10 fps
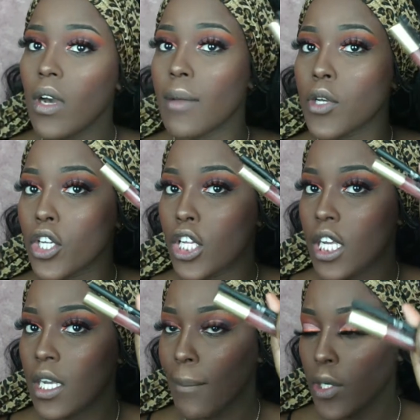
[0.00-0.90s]
I'm
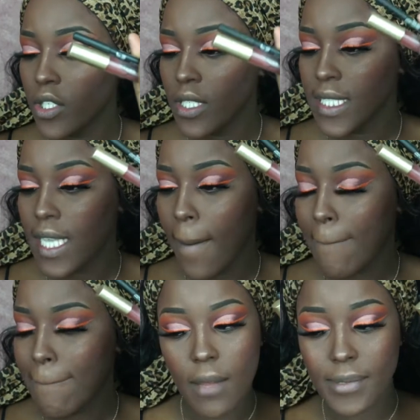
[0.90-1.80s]
gonna put on
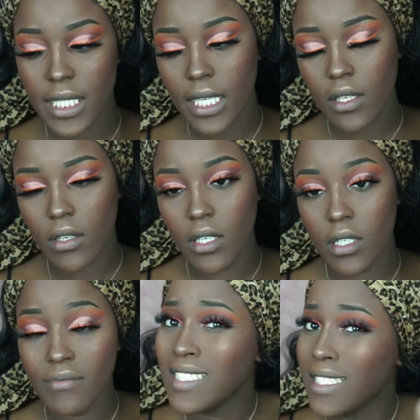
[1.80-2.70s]
some lipstick
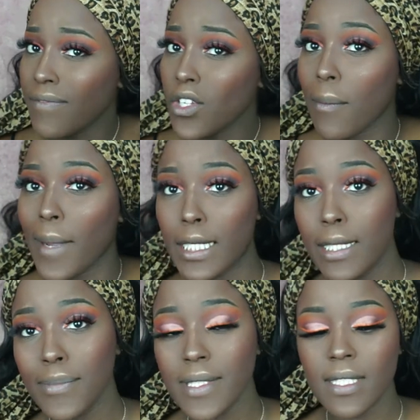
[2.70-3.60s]
or something on my
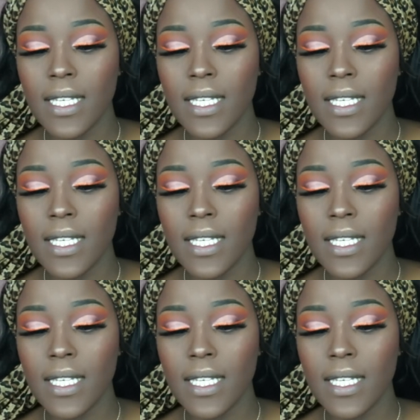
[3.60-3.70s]
lips.